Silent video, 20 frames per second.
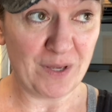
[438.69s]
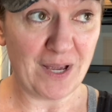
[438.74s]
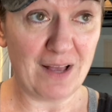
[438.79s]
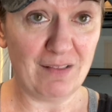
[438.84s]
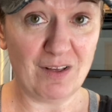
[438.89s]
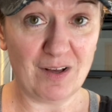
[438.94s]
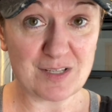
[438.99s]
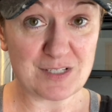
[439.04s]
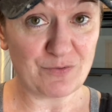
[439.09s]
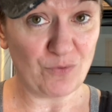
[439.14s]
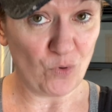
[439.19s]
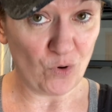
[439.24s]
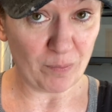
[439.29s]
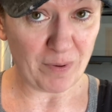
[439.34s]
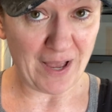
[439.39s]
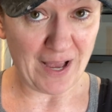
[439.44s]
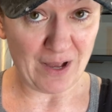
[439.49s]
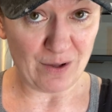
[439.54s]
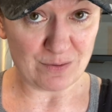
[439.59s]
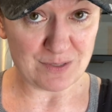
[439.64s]
I lost 4
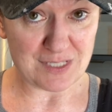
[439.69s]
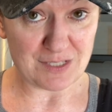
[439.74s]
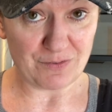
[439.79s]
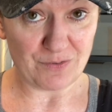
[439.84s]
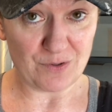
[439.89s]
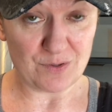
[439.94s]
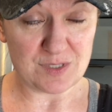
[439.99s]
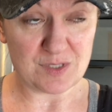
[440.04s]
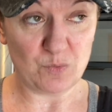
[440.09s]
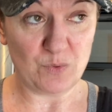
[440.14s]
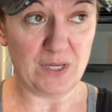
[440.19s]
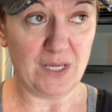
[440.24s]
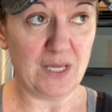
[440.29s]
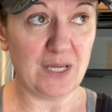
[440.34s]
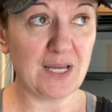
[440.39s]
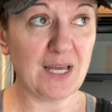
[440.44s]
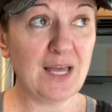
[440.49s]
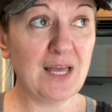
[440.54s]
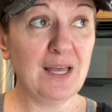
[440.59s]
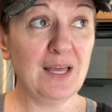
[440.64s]
pounds the first
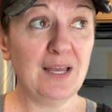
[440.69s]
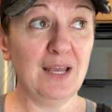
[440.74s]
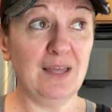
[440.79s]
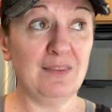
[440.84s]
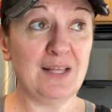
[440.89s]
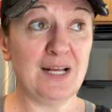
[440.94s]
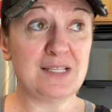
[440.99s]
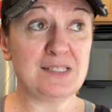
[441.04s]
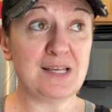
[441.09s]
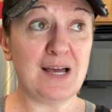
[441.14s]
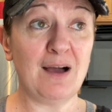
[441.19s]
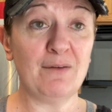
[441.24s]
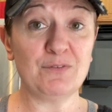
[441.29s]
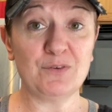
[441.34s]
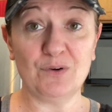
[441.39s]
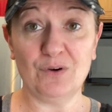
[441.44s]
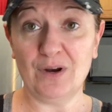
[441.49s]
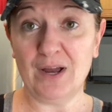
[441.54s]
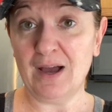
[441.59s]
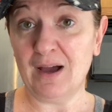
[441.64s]
week, and that's
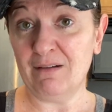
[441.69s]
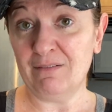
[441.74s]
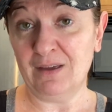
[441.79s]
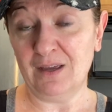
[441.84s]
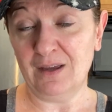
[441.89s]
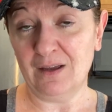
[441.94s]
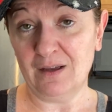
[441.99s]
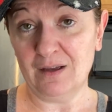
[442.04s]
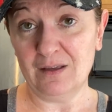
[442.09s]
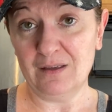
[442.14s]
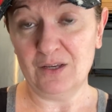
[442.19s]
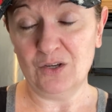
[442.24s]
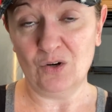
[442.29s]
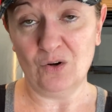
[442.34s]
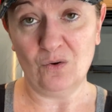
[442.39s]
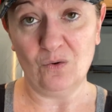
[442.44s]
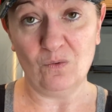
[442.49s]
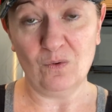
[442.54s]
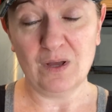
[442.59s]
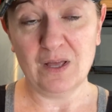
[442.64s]
after having, you
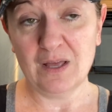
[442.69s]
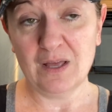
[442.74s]
know,